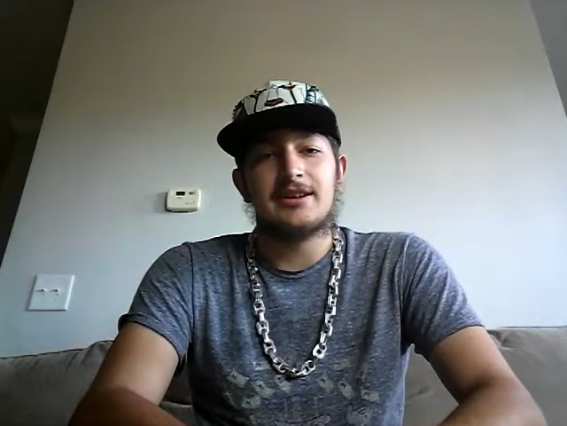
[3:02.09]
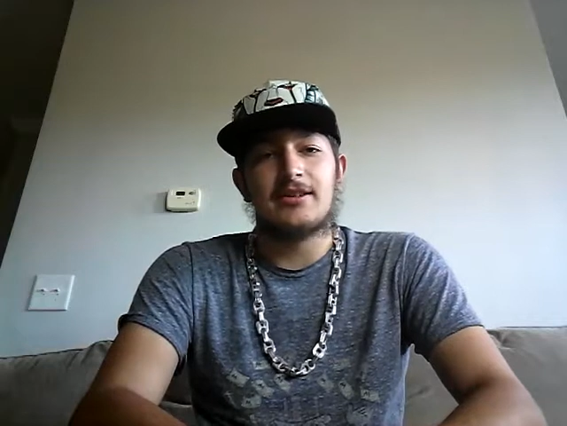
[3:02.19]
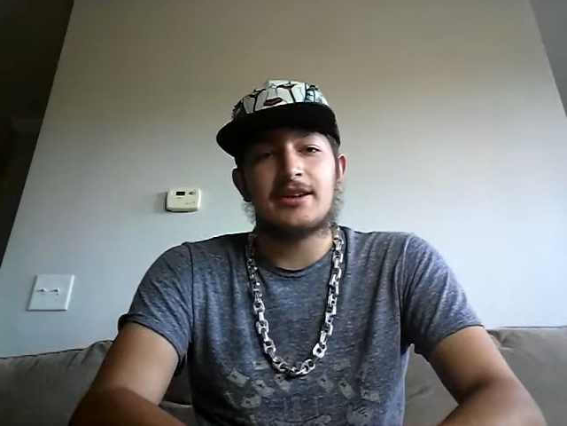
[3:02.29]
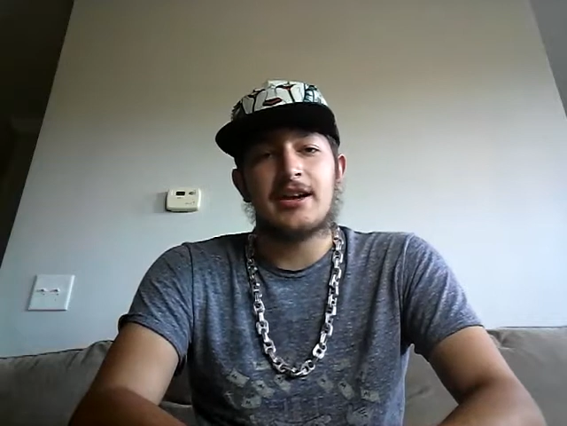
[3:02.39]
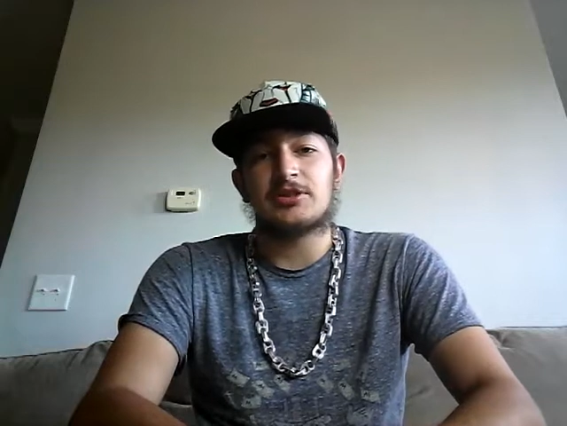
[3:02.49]

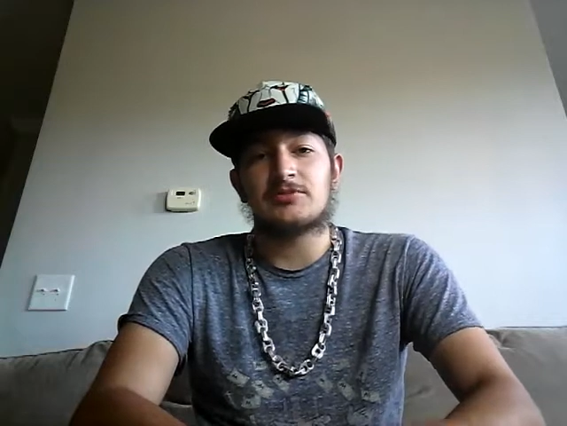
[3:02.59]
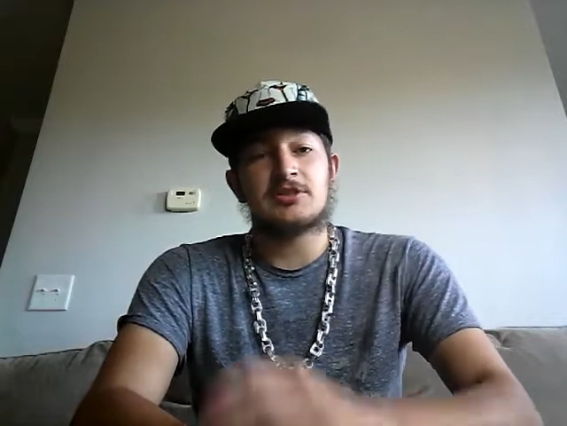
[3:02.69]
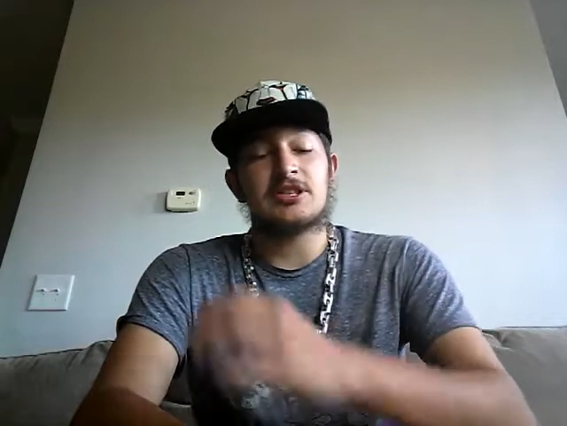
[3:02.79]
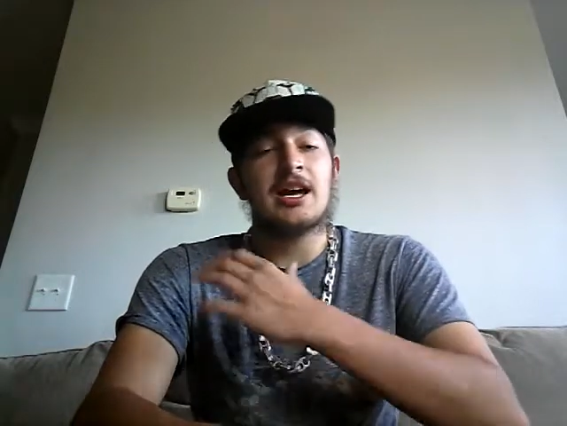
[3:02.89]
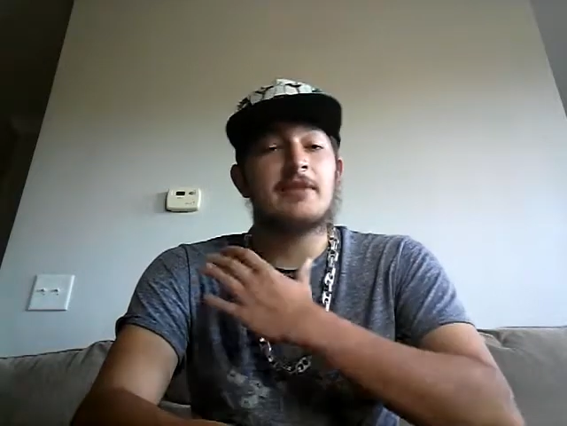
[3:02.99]
Okay,
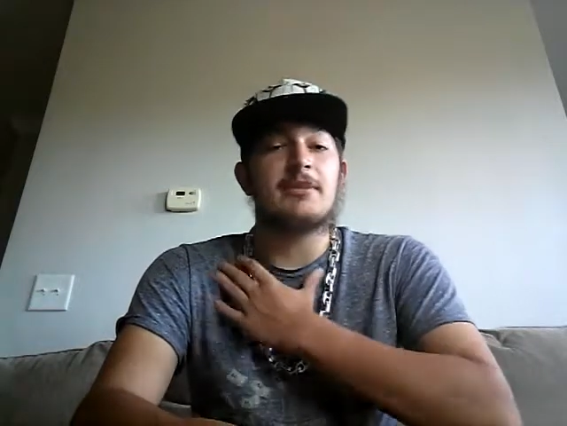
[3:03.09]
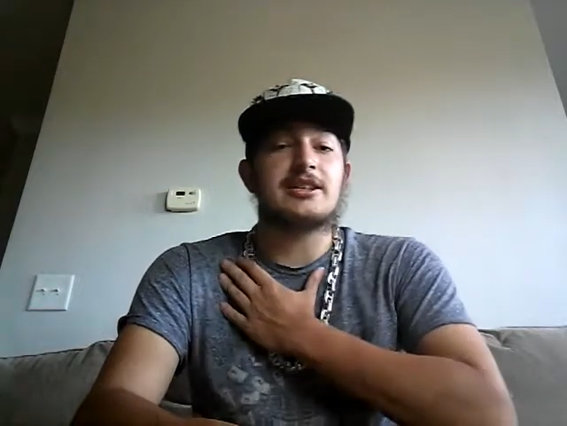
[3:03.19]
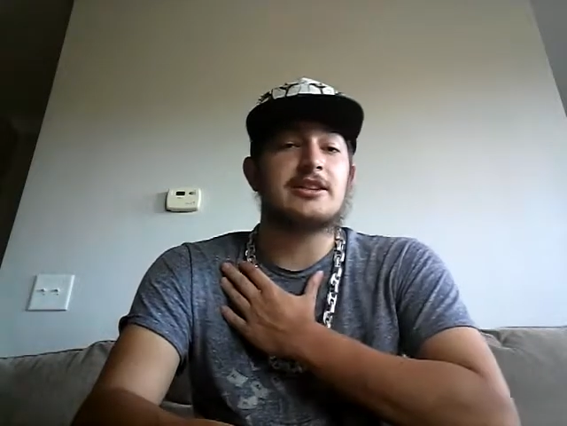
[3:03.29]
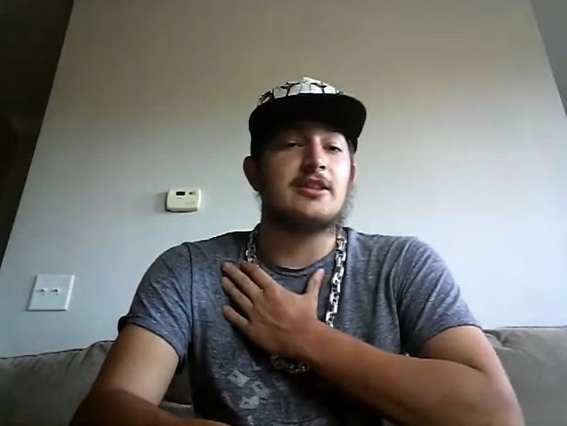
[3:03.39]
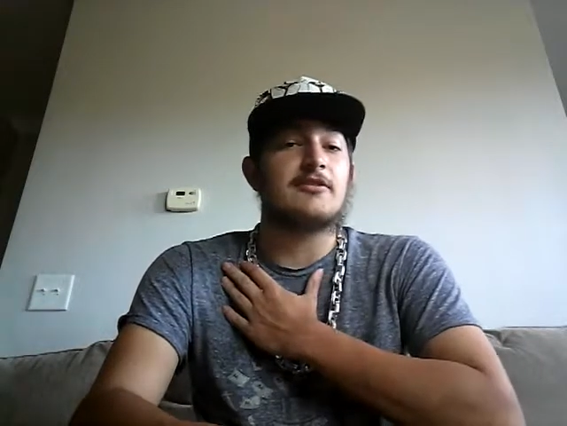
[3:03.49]
which I
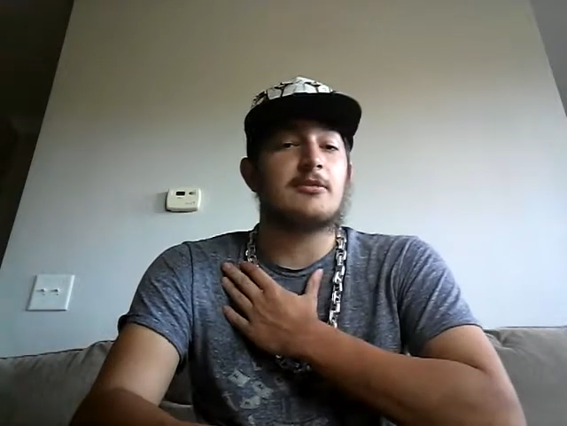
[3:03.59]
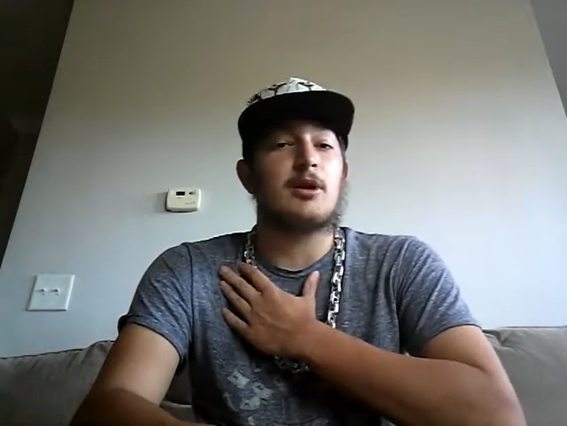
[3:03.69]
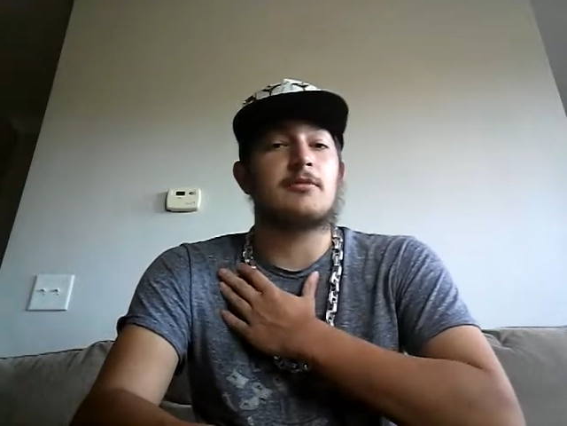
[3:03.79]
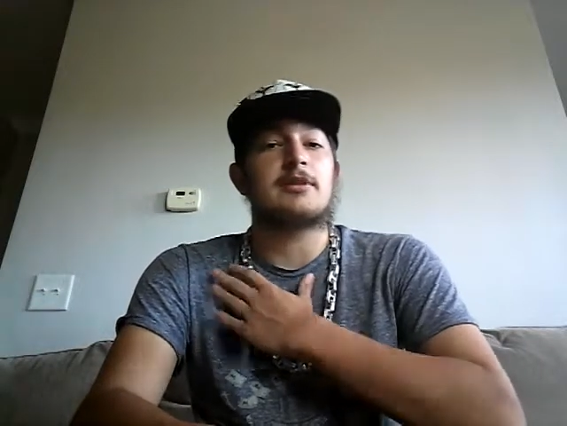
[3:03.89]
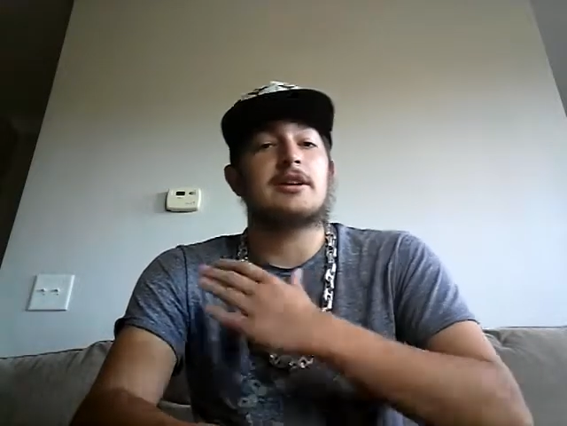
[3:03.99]
myself am
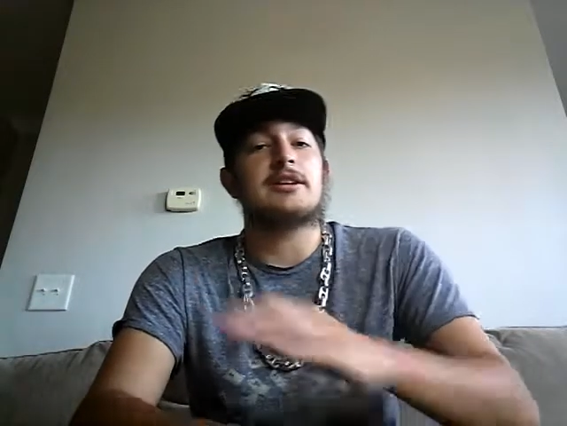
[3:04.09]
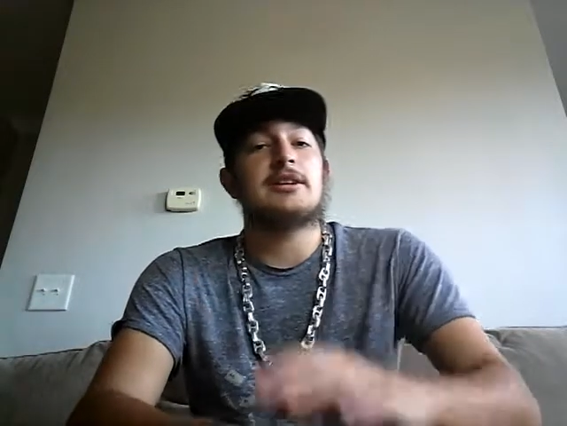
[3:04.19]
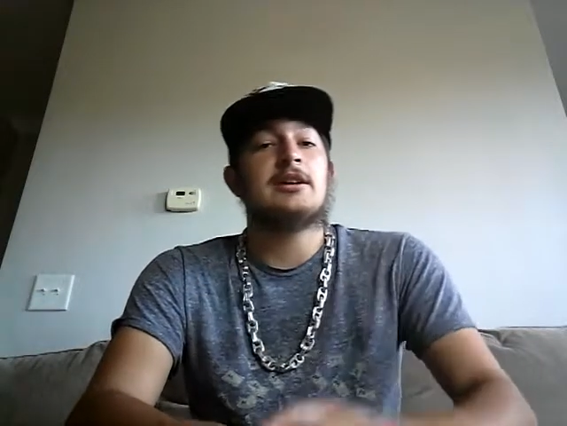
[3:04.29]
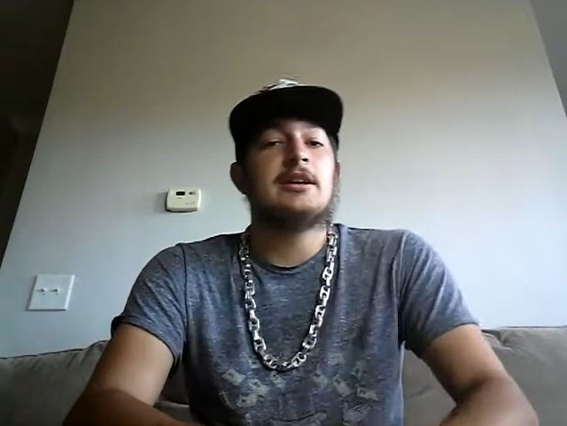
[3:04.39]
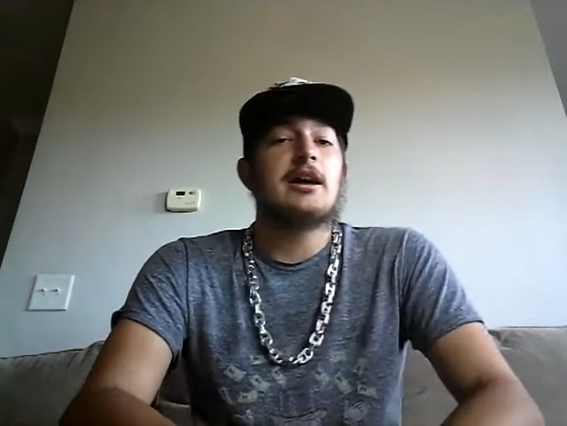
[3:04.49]
already.